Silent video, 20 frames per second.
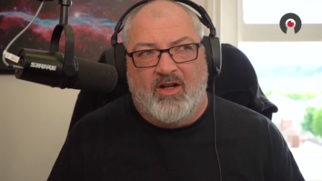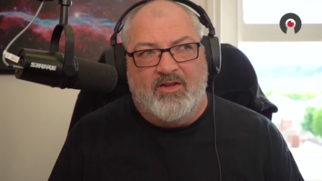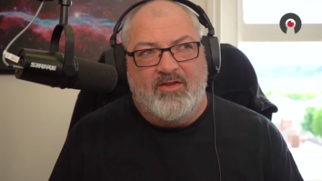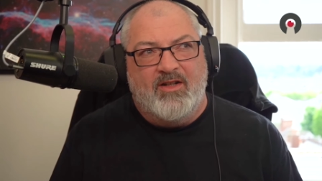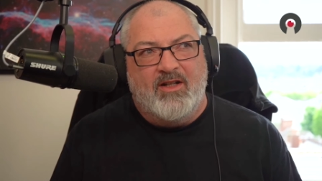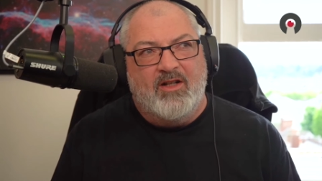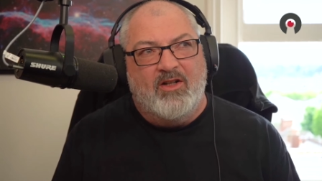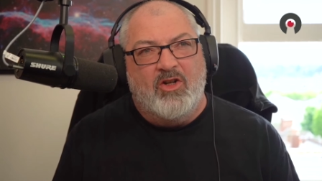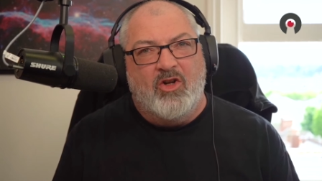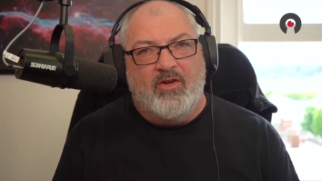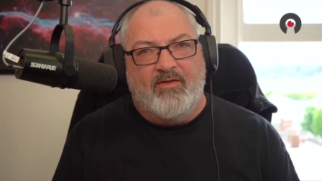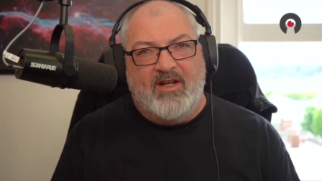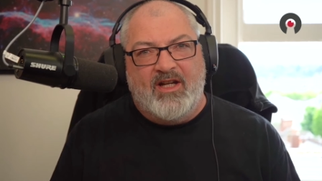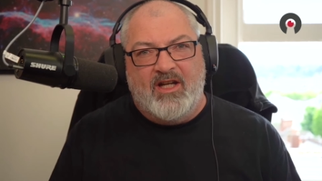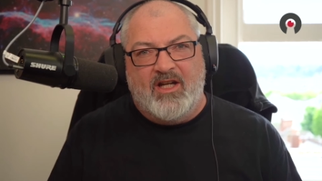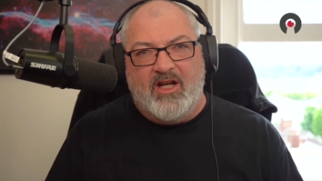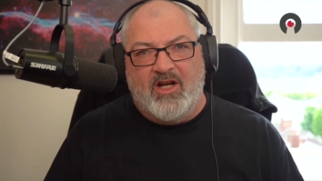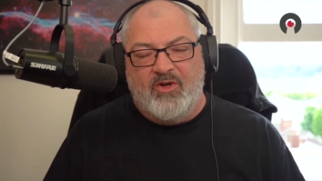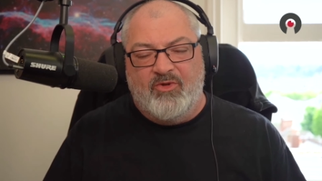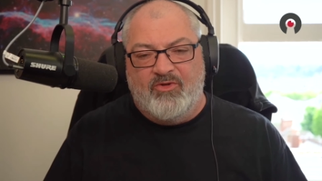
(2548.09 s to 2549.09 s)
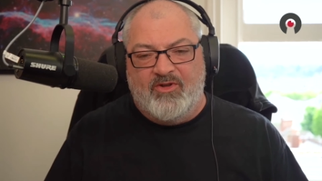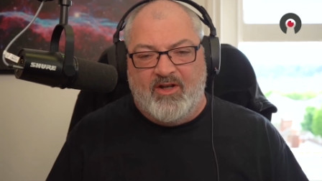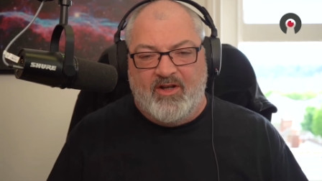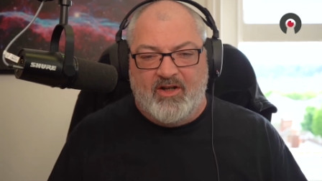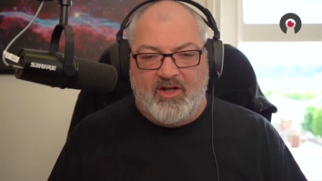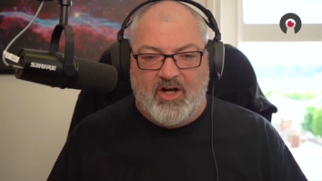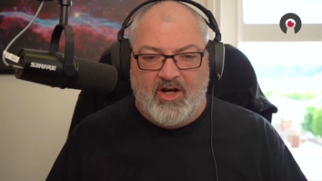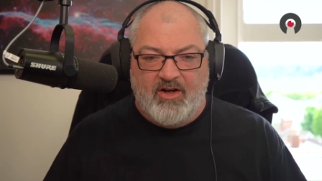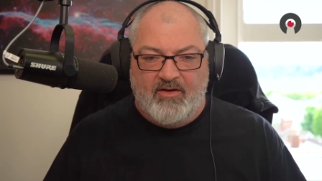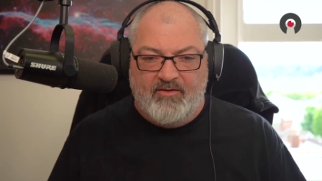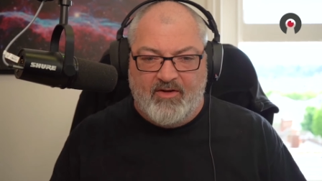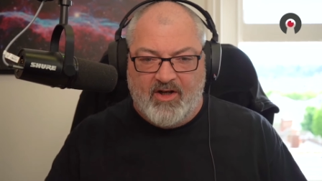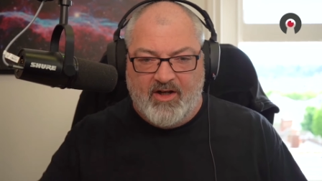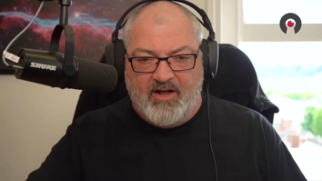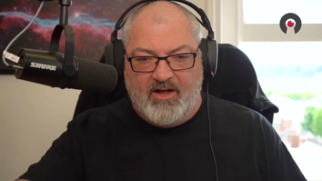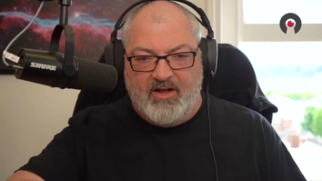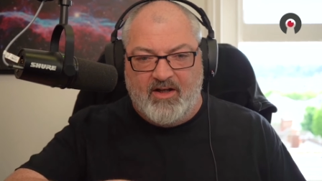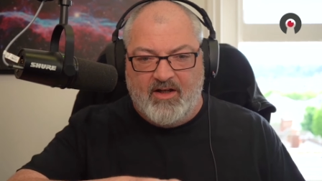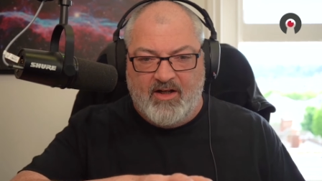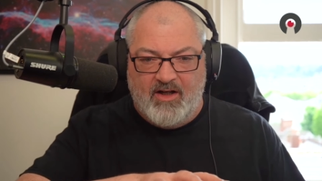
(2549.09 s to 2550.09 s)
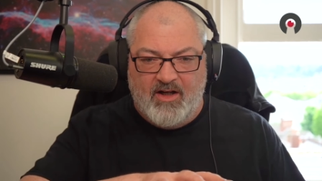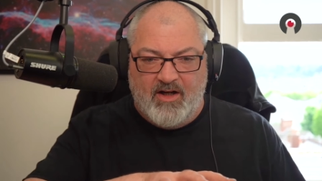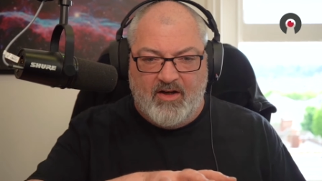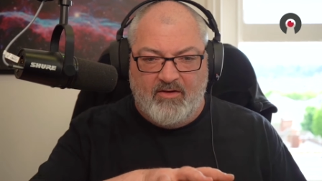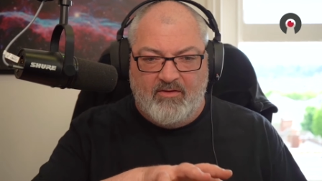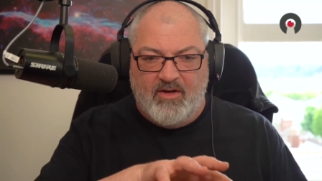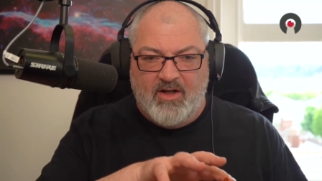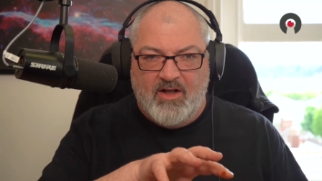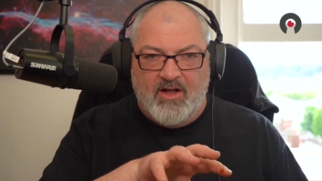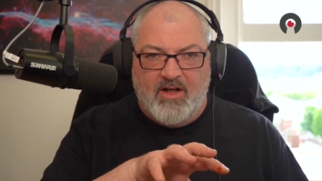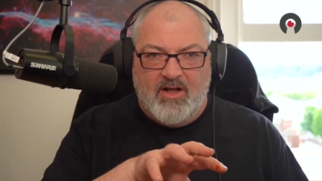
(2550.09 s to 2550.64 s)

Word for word: I see a lot of egos in kind of like you know